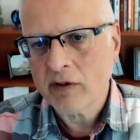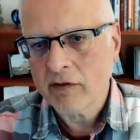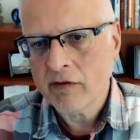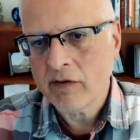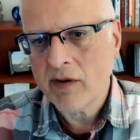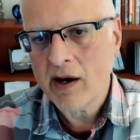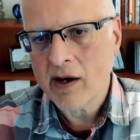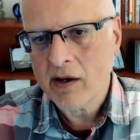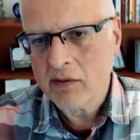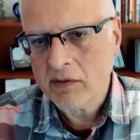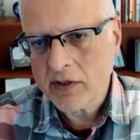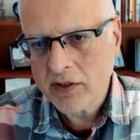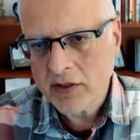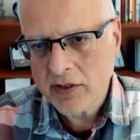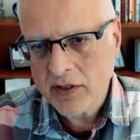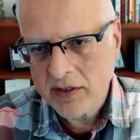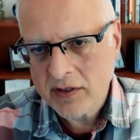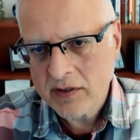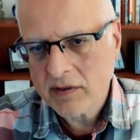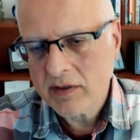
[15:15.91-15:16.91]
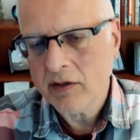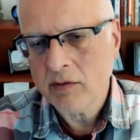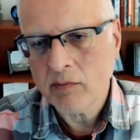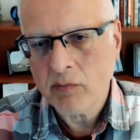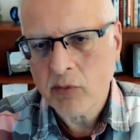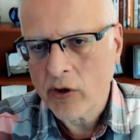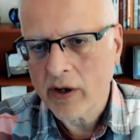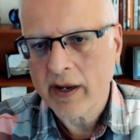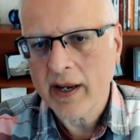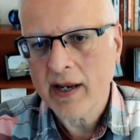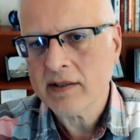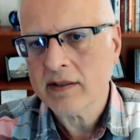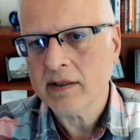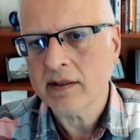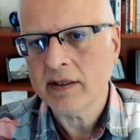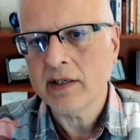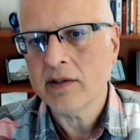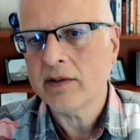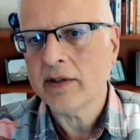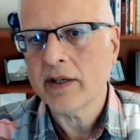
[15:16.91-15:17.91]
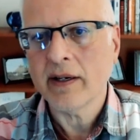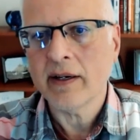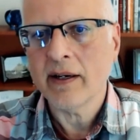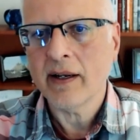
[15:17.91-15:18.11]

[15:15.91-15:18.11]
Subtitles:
fire was just pour gasoline on it,